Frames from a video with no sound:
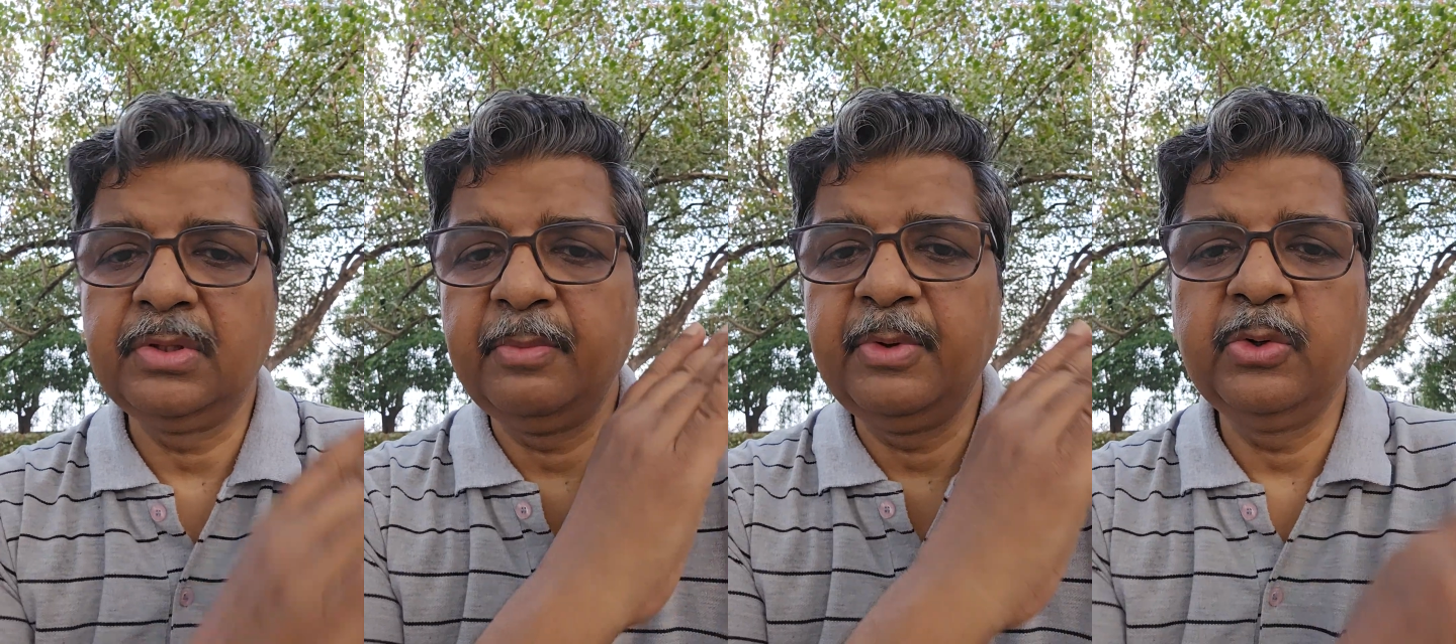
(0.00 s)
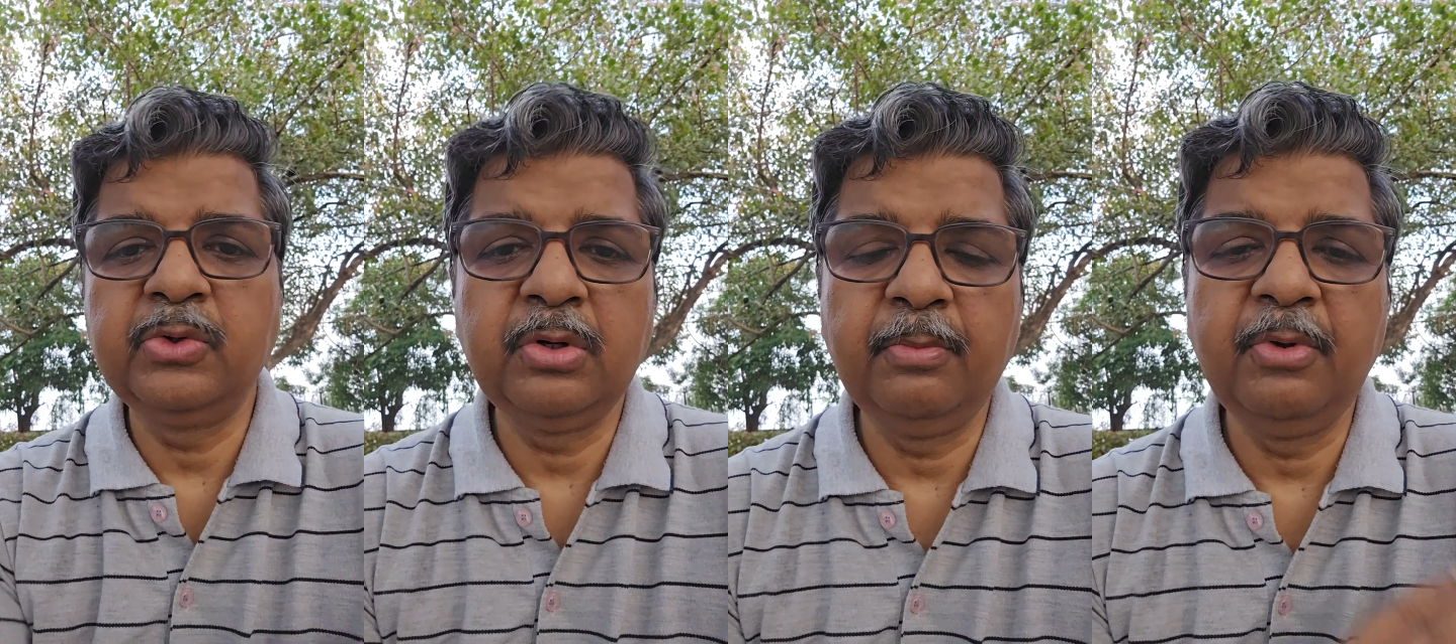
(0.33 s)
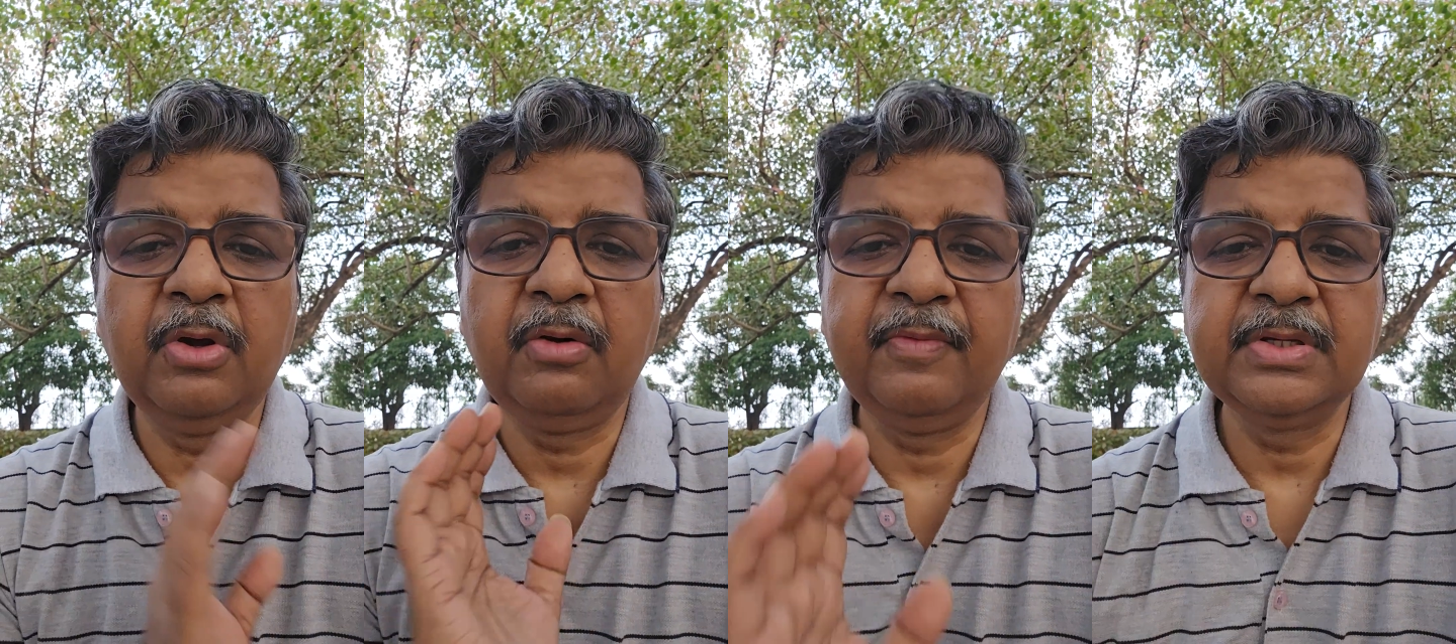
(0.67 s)
The menu should
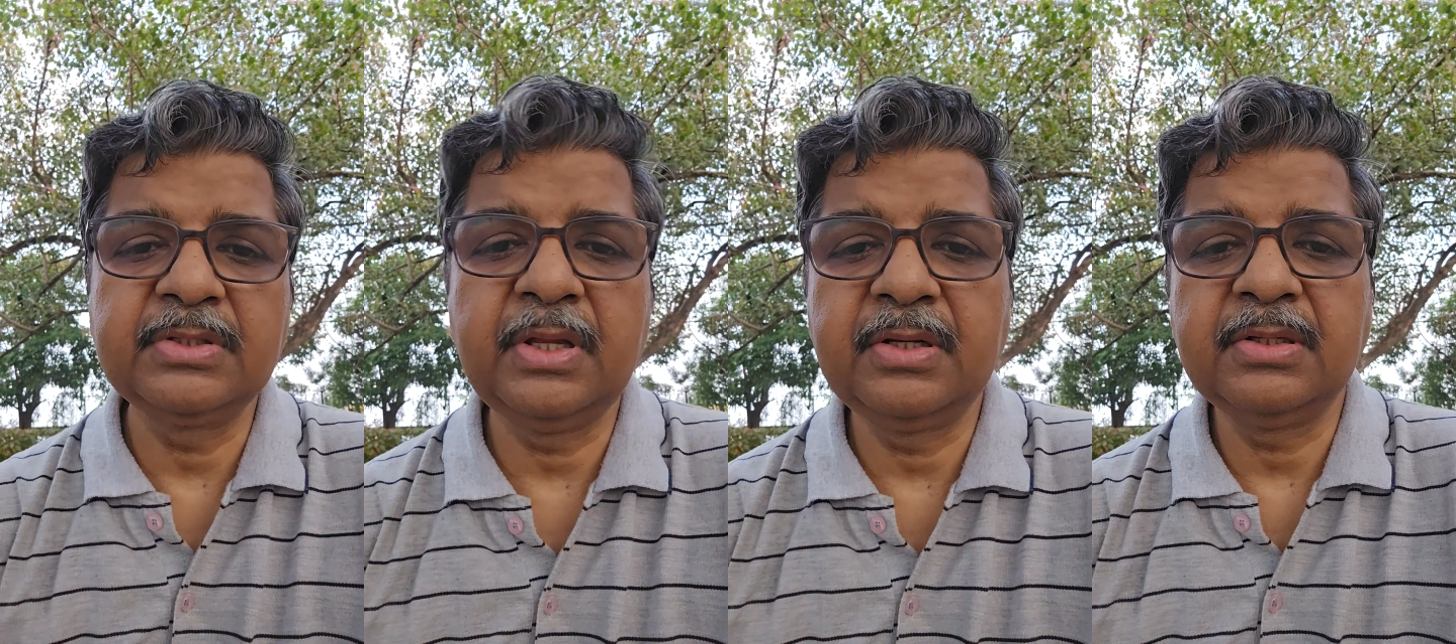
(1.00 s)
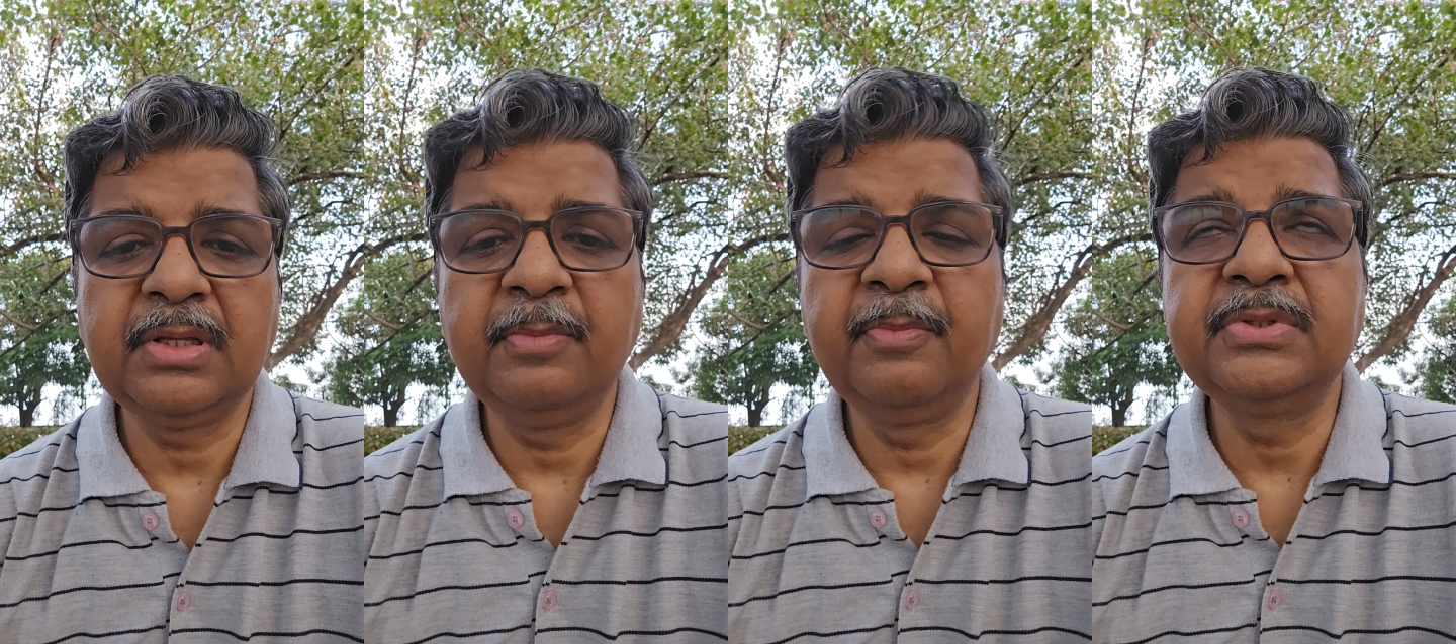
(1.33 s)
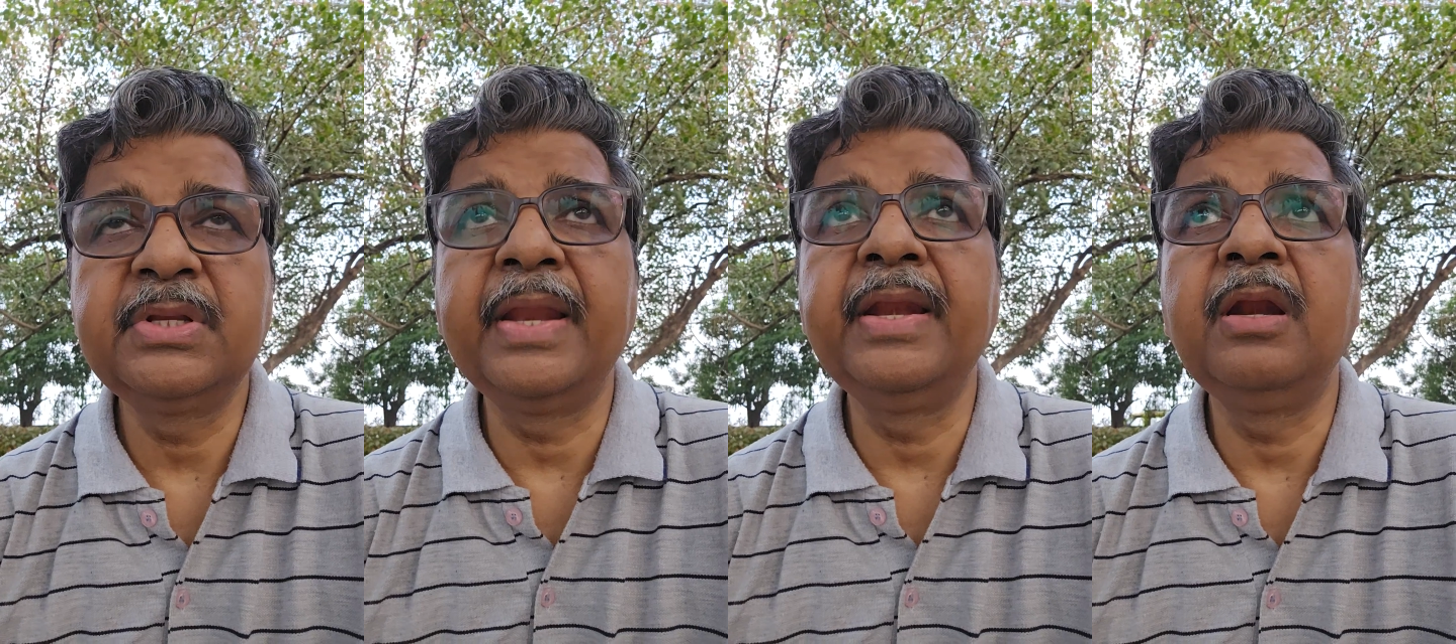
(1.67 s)
be always at some
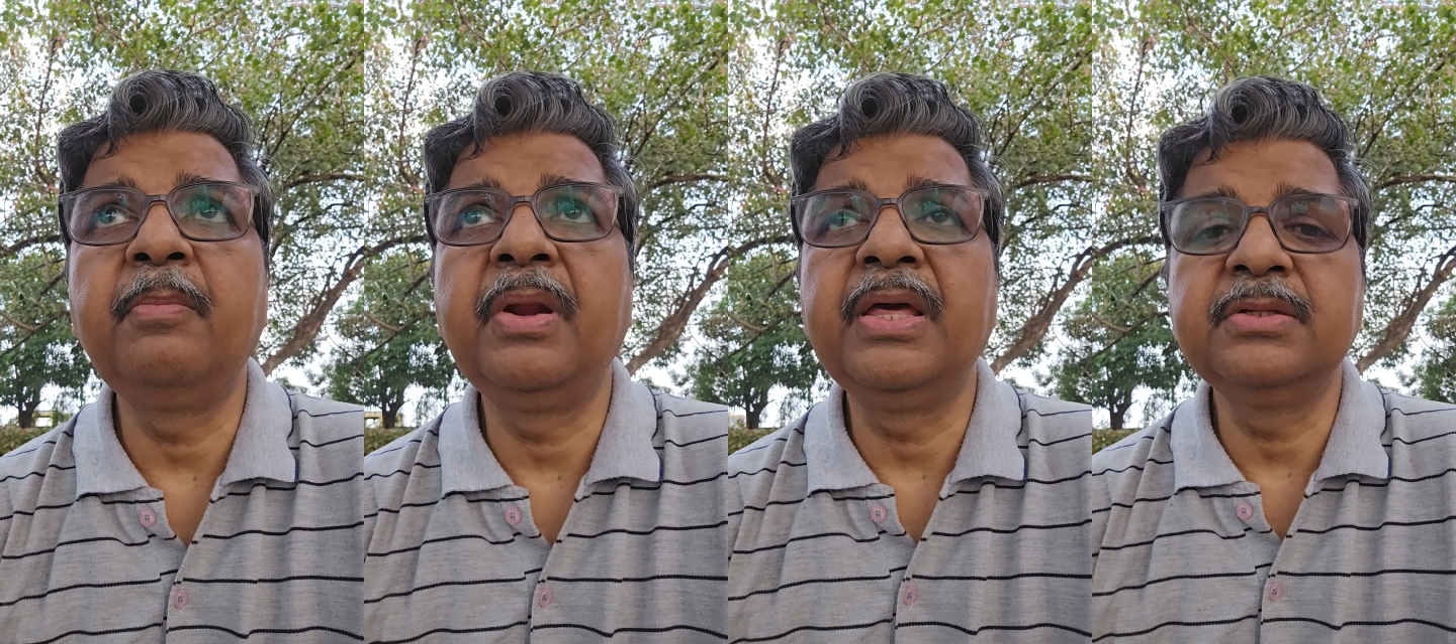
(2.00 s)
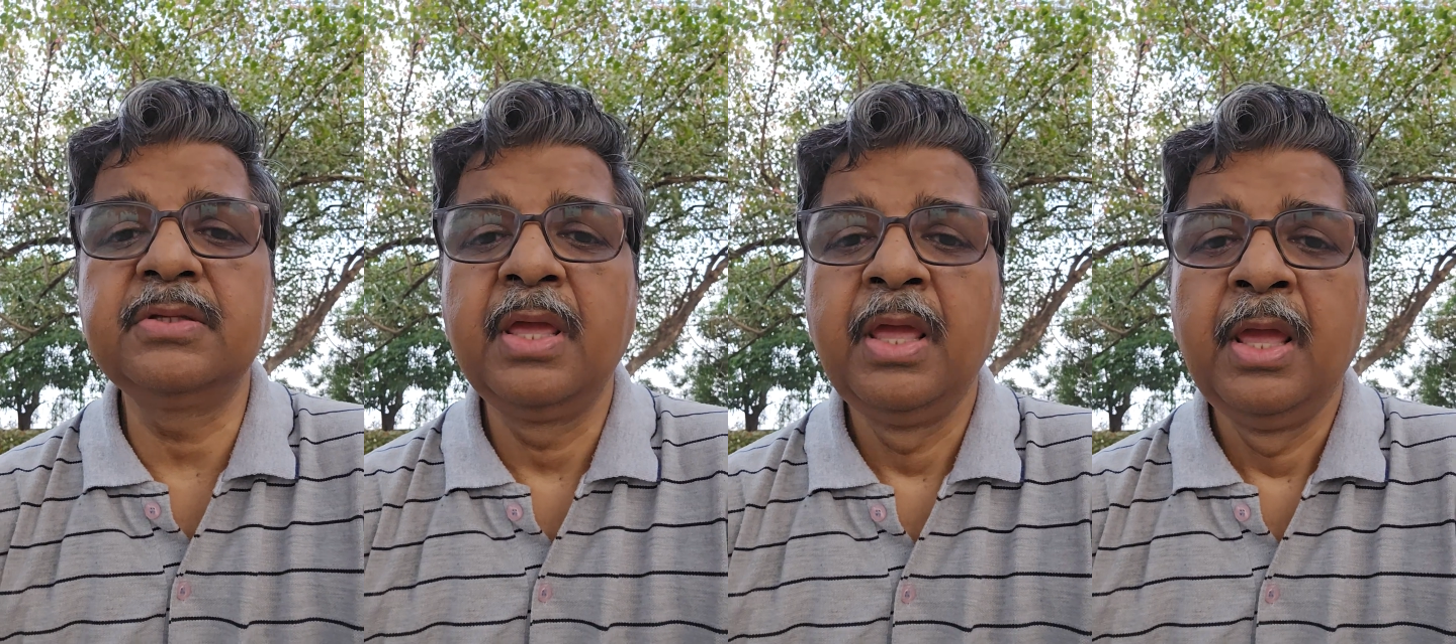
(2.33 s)
standard place.